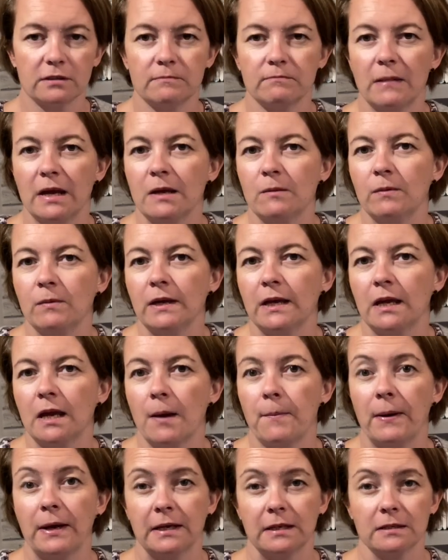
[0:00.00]
maybe a
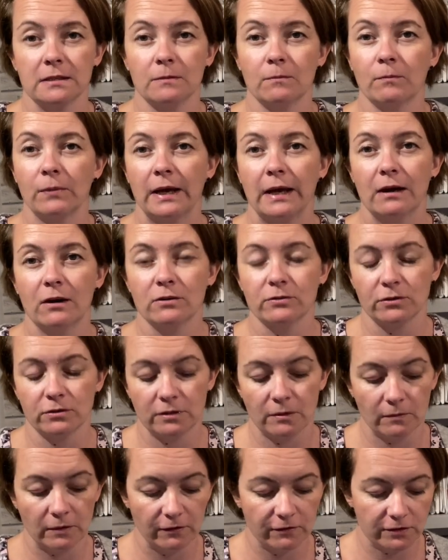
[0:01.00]
Paddington blouse or
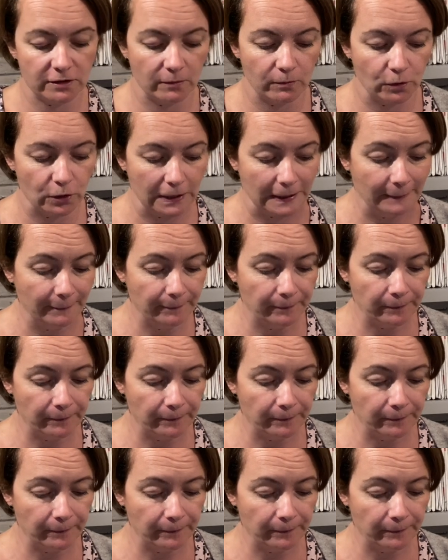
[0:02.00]
something for somebody.